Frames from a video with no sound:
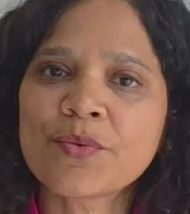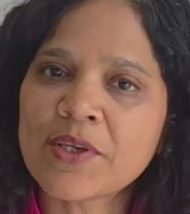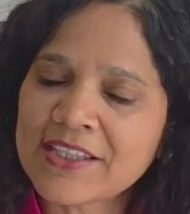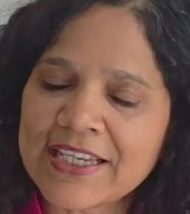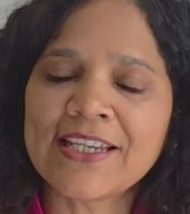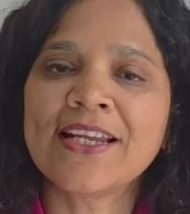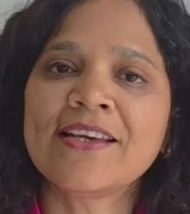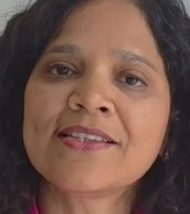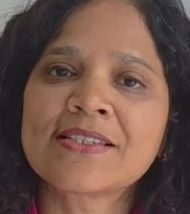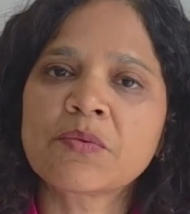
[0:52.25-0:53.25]
with
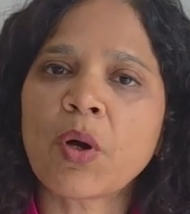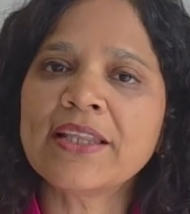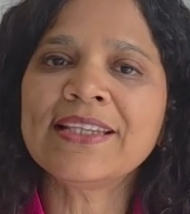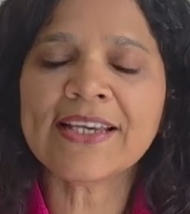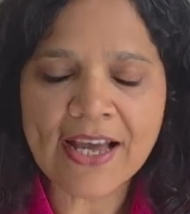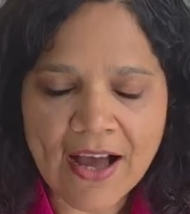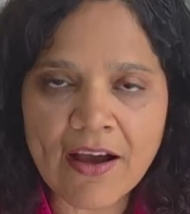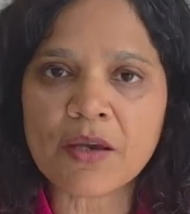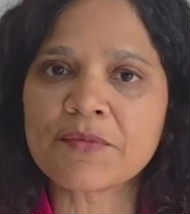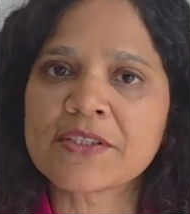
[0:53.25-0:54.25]
Canadian Swati.
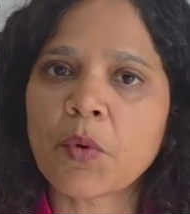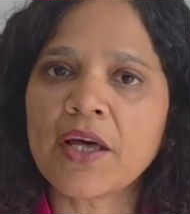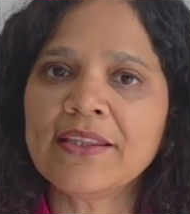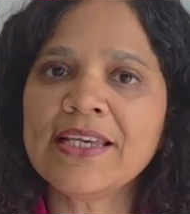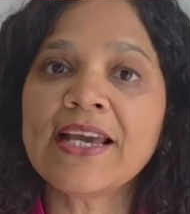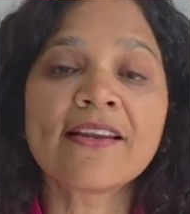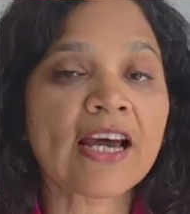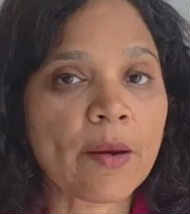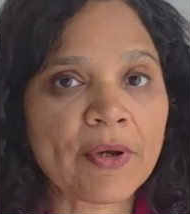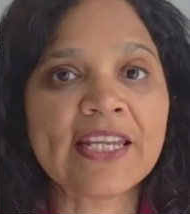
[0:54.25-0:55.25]
I'm Swati and
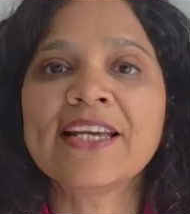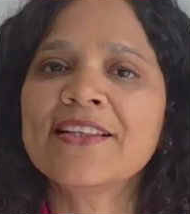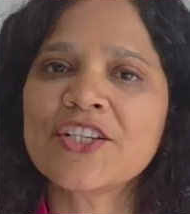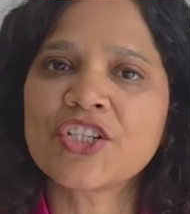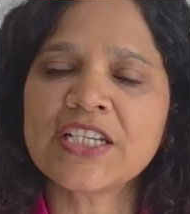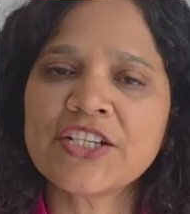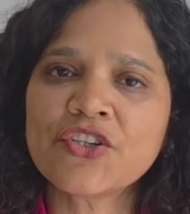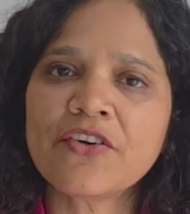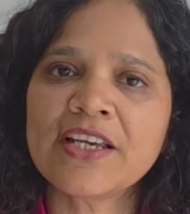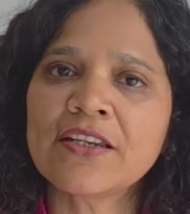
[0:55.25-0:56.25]
I'm an English
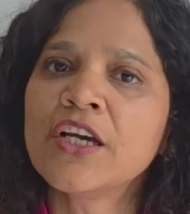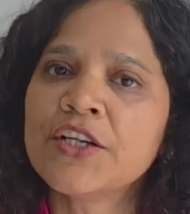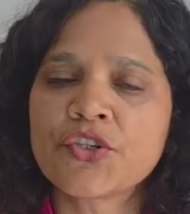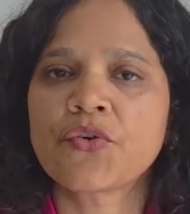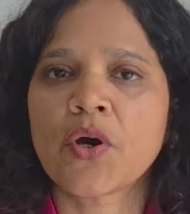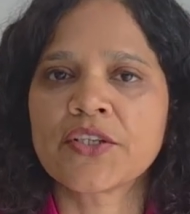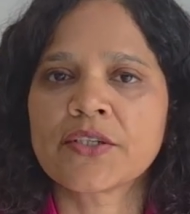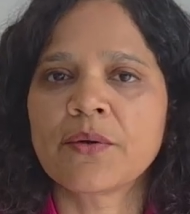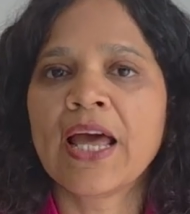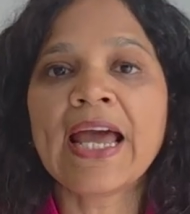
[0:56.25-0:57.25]
teacher in Toronto.
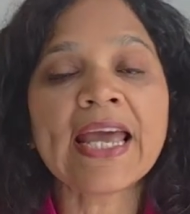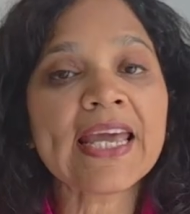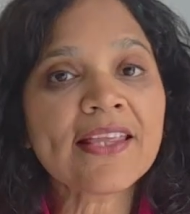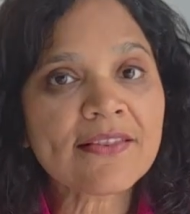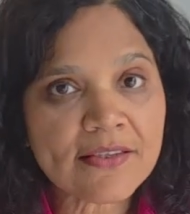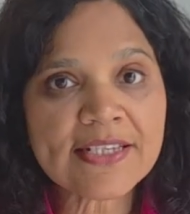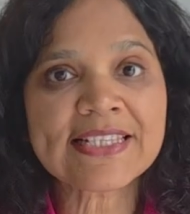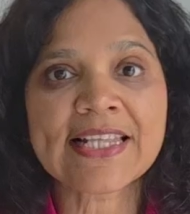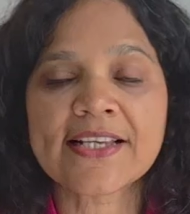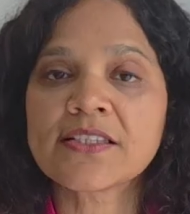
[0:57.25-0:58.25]
In this
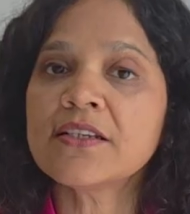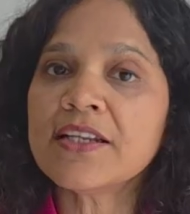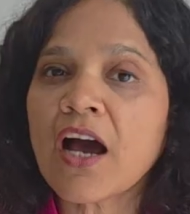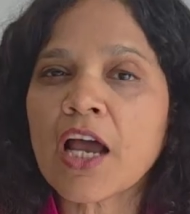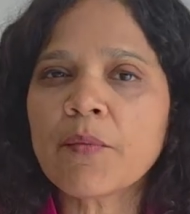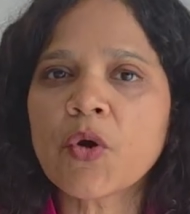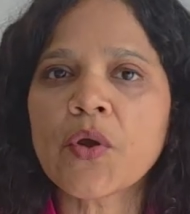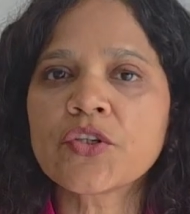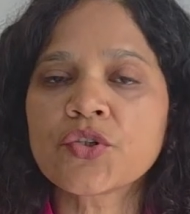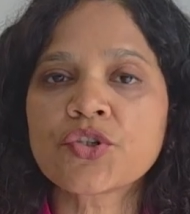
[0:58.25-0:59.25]
lesson, I'm
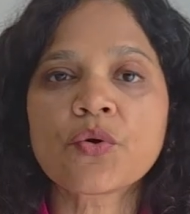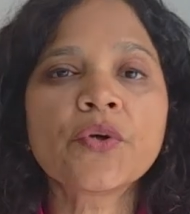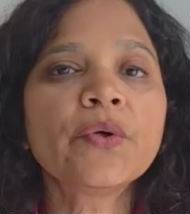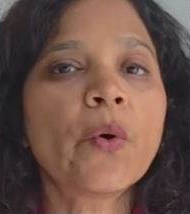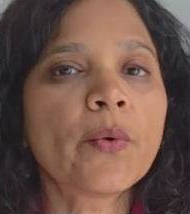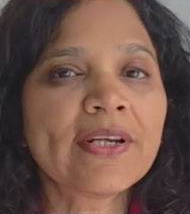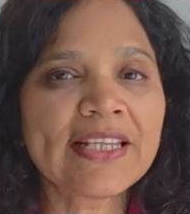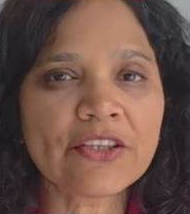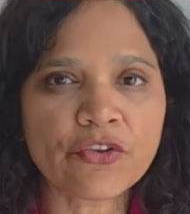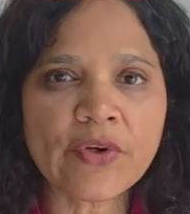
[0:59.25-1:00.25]
going to show you only
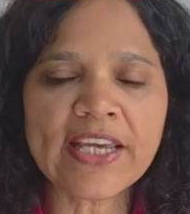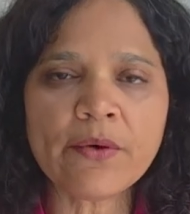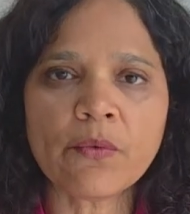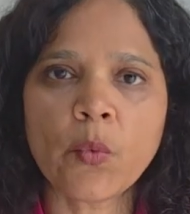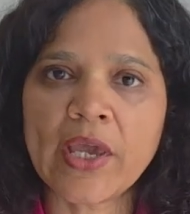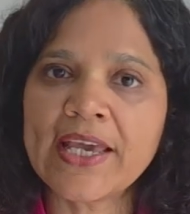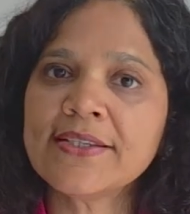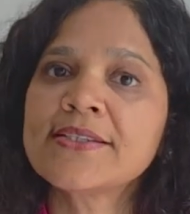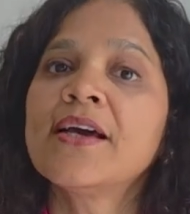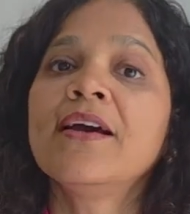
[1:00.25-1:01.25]
three
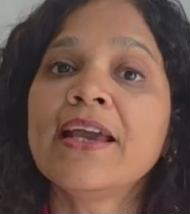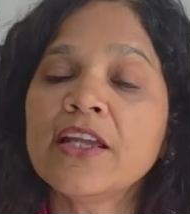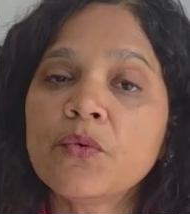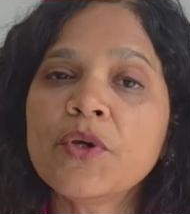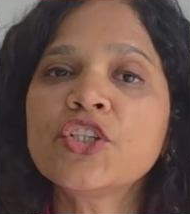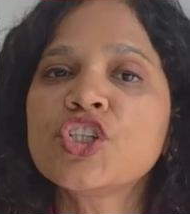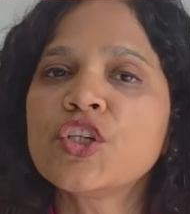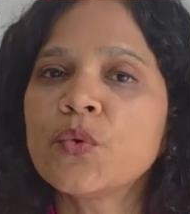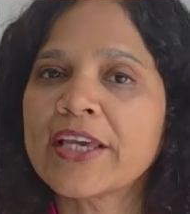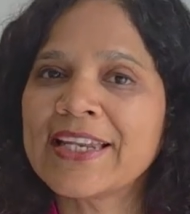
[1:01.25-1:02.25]
ways in which
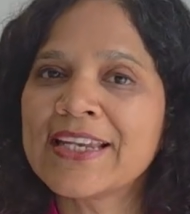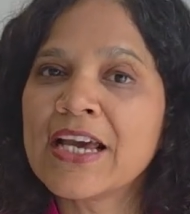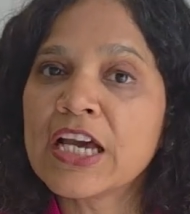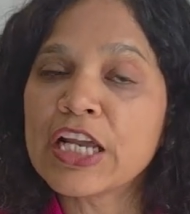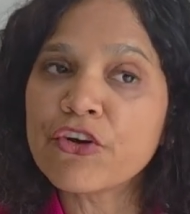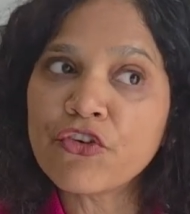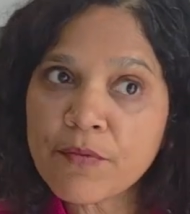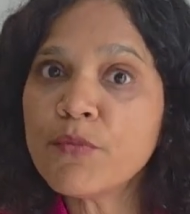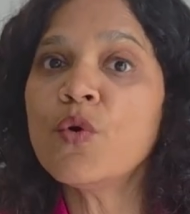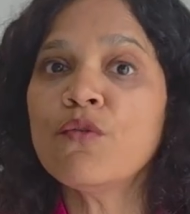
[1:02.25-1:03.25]
you can
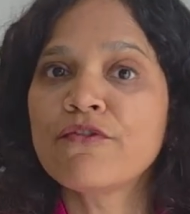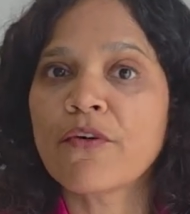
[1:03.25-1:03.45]
remove